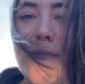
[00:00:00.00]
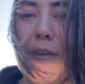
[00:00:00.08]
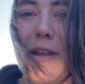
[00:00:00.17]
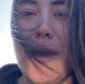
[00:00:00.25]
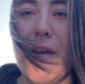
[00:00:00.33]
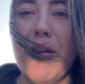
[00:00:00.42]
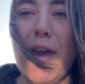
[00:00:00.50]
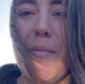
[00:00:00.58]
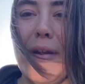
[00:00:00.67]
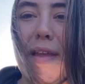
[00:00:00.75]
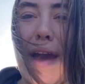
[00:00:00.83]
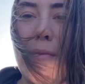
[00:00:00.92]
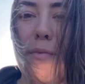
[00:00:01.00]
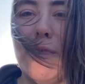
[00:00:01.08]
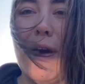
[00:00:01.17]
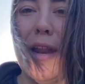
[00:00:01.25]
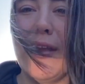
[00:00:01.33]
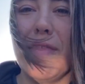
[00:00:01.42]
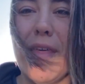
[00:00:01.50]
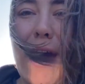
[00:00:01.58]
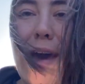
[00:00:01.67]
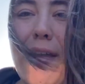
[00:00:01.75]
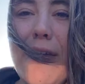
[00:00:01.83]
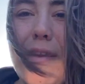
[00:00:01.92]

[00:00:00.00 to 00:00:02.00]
video yet. My dad will edit that.